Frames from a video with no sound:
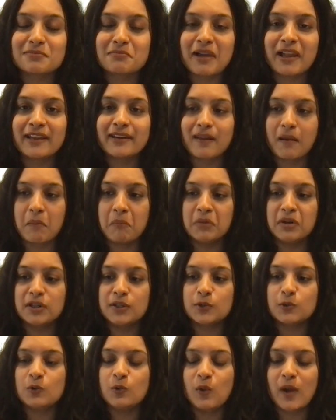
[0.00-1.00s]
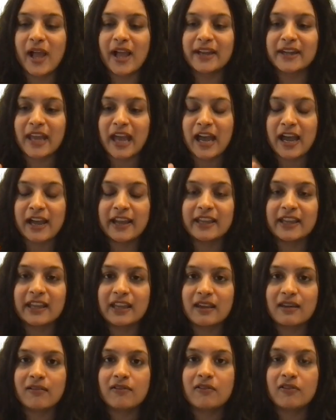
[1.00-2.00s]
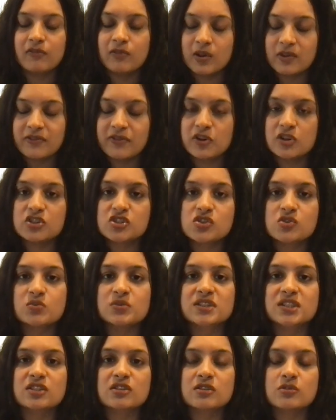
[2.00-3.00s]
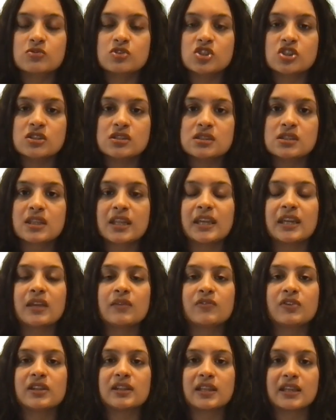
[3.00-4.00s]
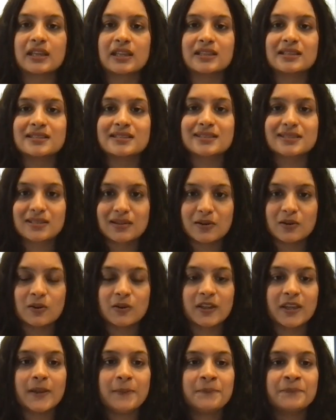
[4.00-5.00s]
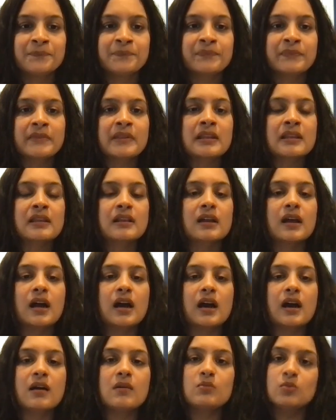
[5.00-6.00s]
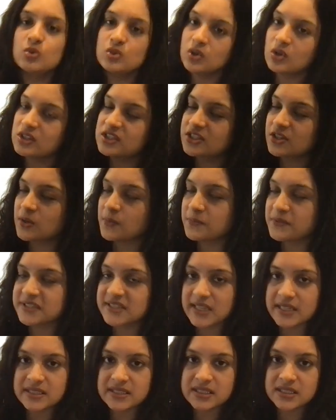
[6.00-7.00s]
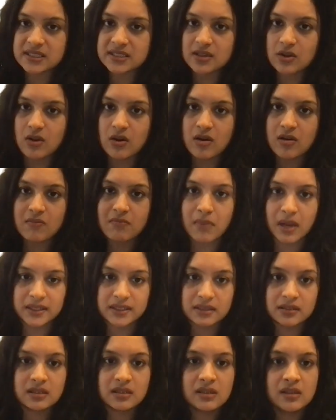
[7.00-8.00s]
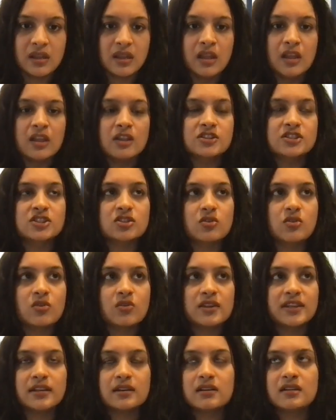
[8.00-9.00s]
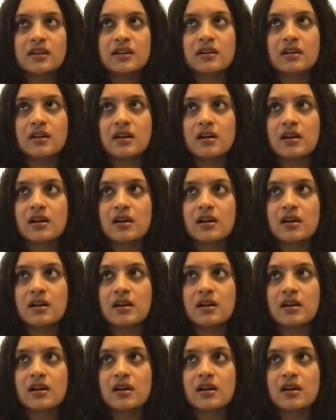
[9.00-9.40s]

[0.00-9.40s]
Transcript: my number 2, and I will first choose intuition, then everything else. Okay, moon also represents your mother. So here,